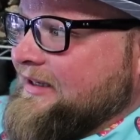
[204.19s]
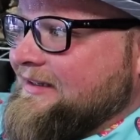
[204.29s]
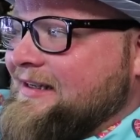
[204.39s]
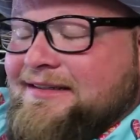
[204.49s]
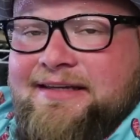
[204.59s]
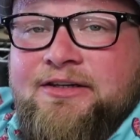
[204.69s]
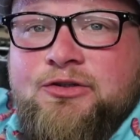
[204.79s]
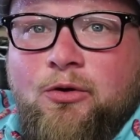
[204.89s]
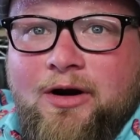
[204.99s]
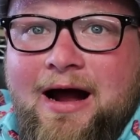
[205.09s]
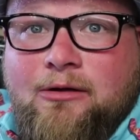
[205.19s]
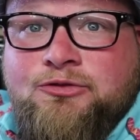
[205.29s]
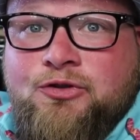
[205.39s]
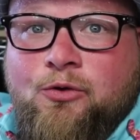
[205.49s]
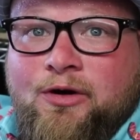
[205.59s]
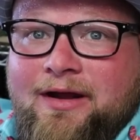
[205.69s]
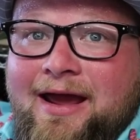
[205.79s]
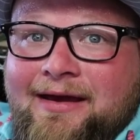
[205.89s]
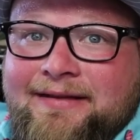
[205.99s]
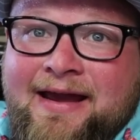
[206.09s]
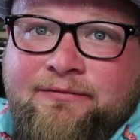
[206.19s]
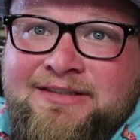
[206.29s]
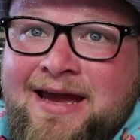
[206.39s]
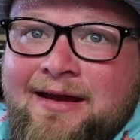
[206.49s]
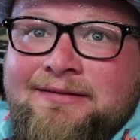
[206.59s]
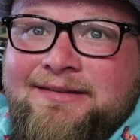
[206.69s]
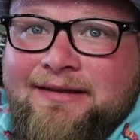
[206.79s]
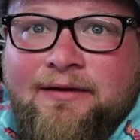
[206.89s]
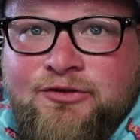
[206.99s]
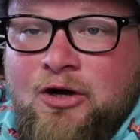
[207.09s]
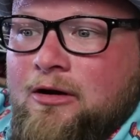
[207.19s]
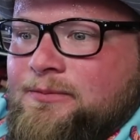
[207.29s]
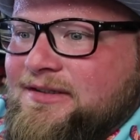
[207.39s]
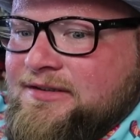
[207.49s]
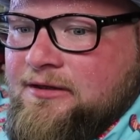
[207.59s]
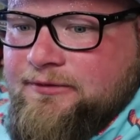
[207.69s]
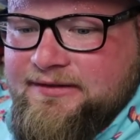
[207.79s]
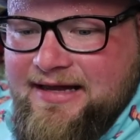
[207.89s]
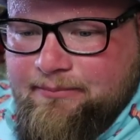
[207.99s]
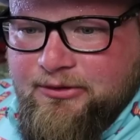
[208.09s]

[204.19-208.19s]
Like I said, it's indoor, outdoor, and they have tents and they have tarps and stuff like that.